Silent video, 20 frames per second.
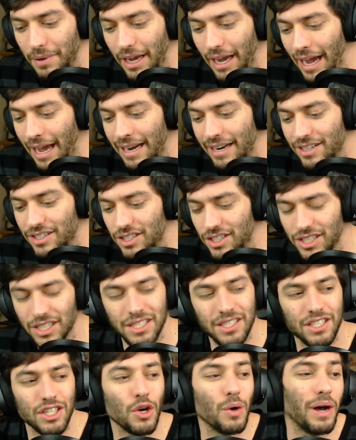it's
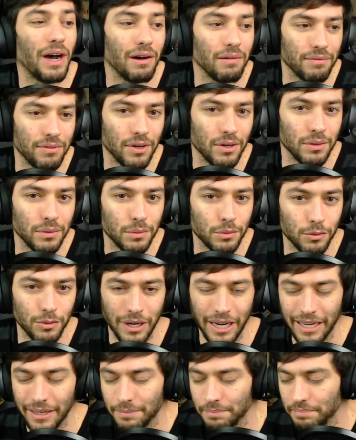just so helpful,
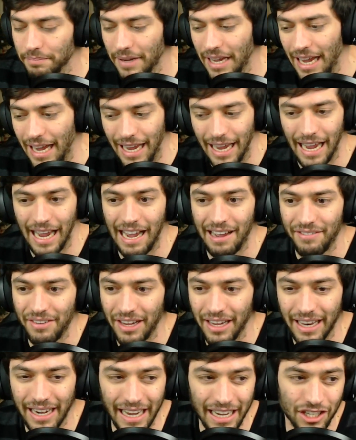right?
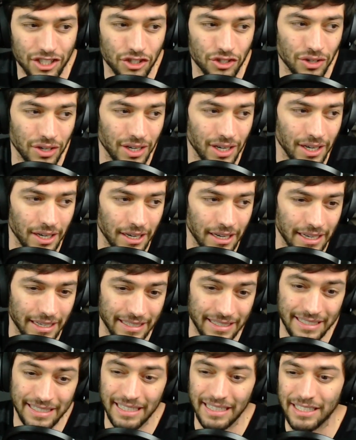Having an extra
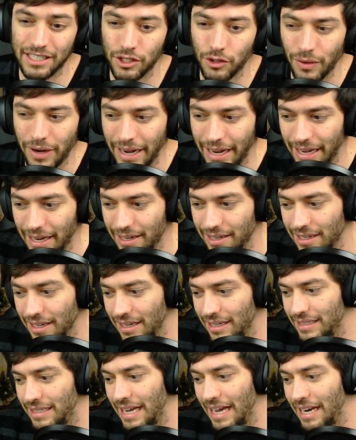$6,000,
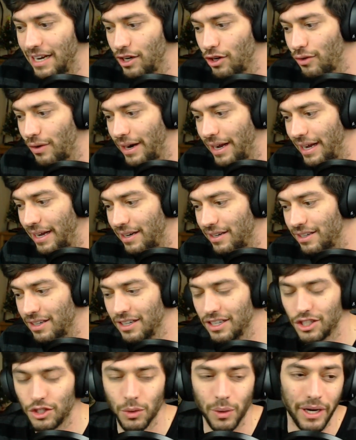$10,000,
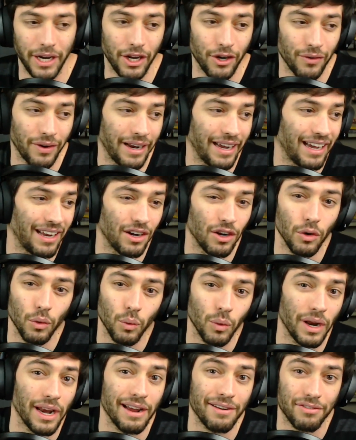$20,000,
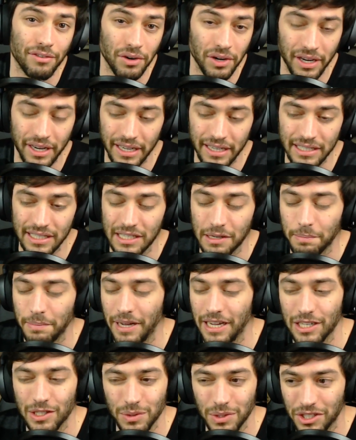whatever it is,
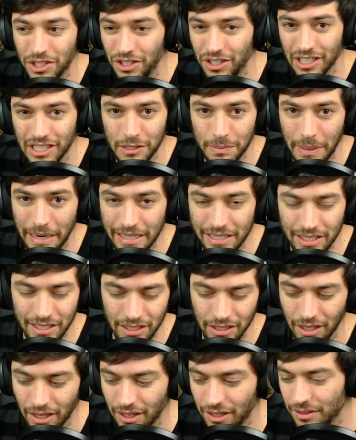depends what your expenses
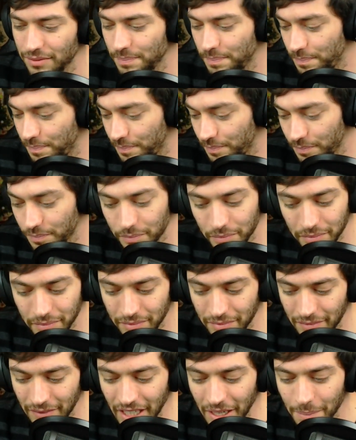are.
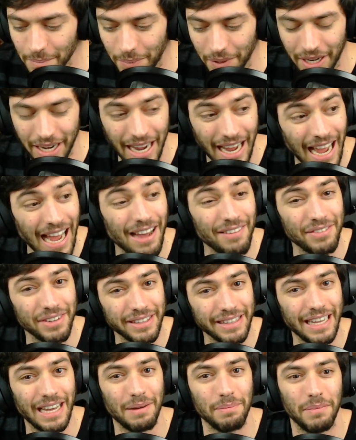But having
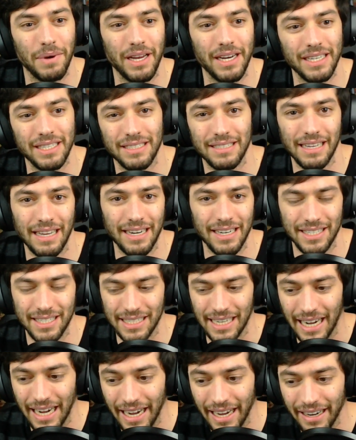that money set
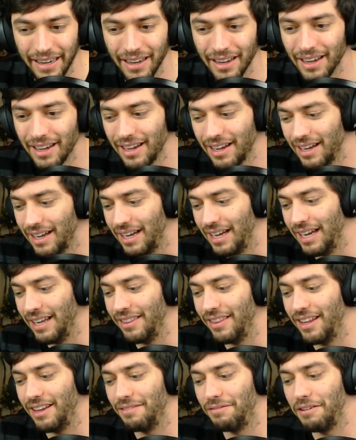aside in
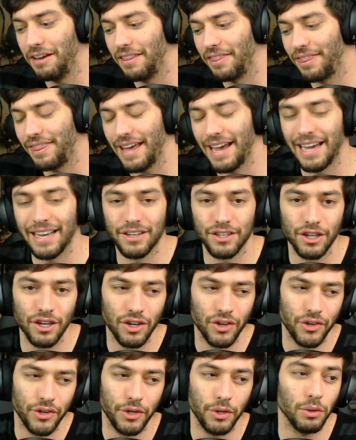the event that
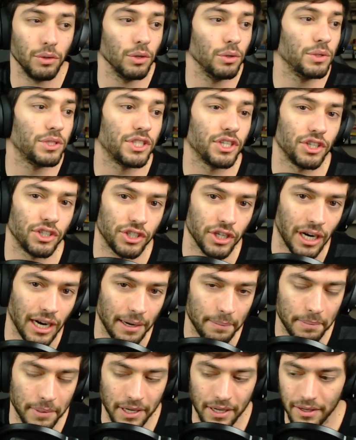you lose your job,